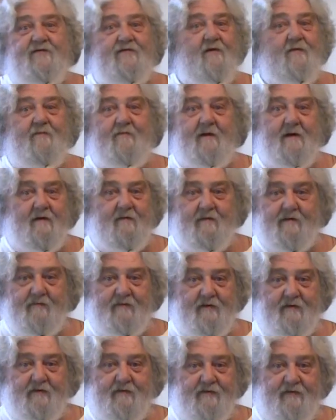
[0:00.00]
some beer
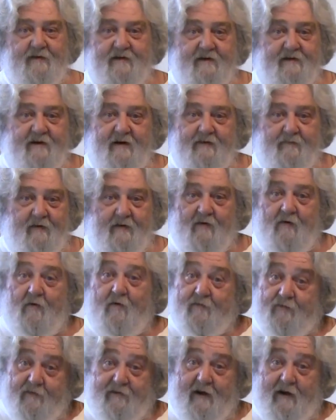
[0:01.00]
reviews that it didn't
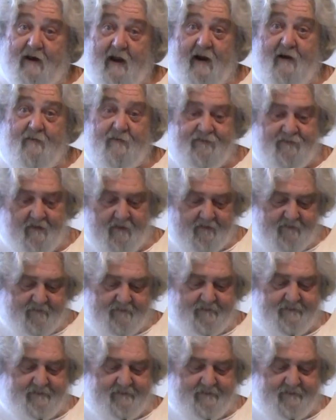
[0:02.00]
record when the light was on.